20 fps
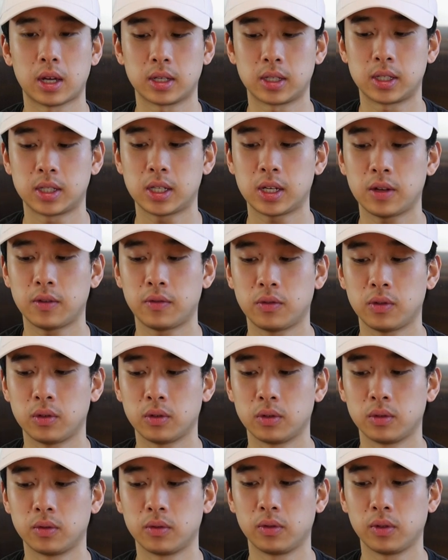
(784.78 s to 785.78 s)

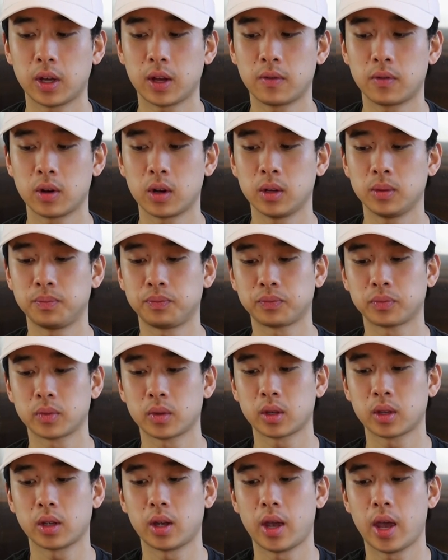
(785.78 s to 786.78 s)
seafood flavor,
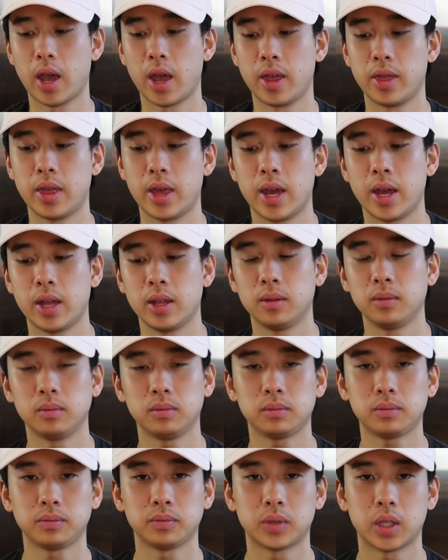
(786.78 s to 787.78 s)
and then
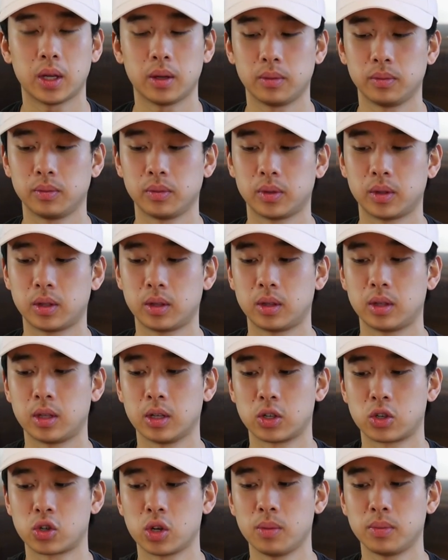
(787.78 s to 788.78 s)

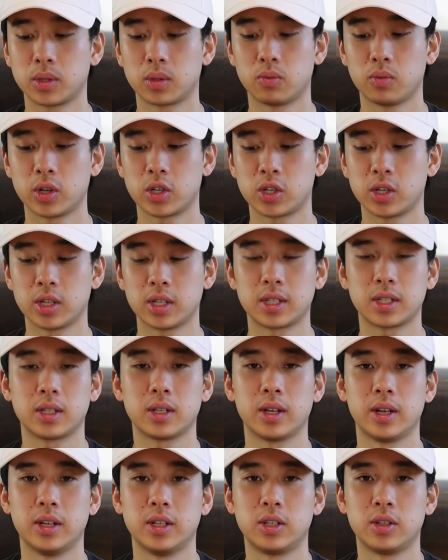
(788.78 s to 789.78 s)
the shrimp's
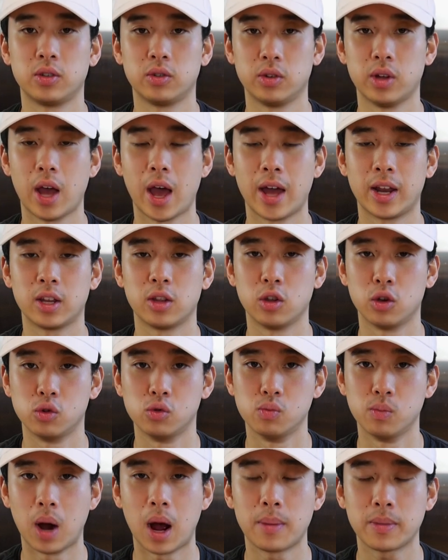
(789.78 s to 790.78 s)
richness and the
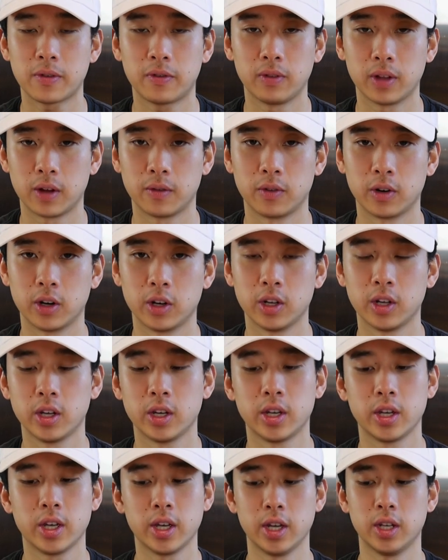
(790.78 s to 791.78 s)
umami flavor
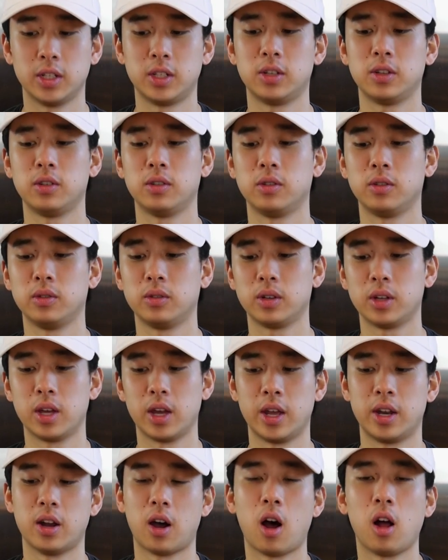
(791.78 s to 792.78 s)
into
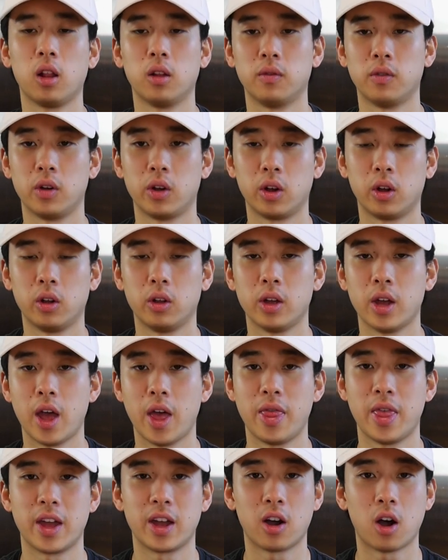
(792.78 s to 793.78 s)
an olive oil.
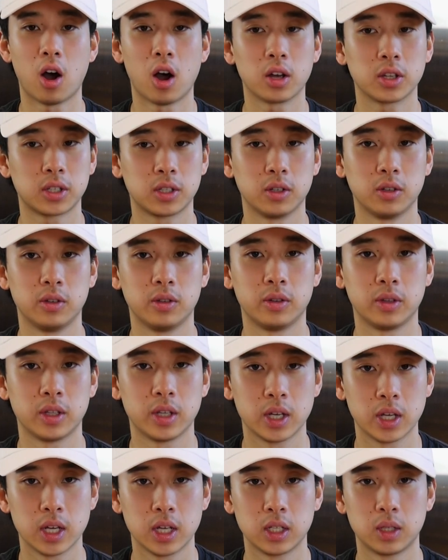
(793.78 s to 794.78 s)
And they also,
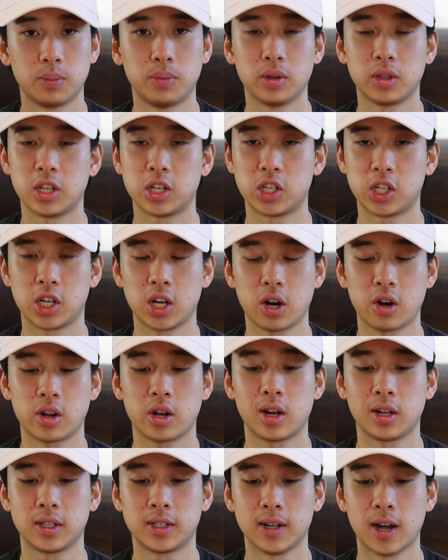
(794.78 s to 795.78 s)
to put the cherry
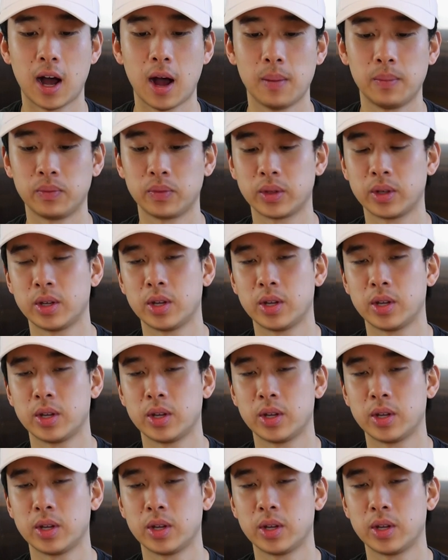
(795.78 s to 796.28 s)
on top,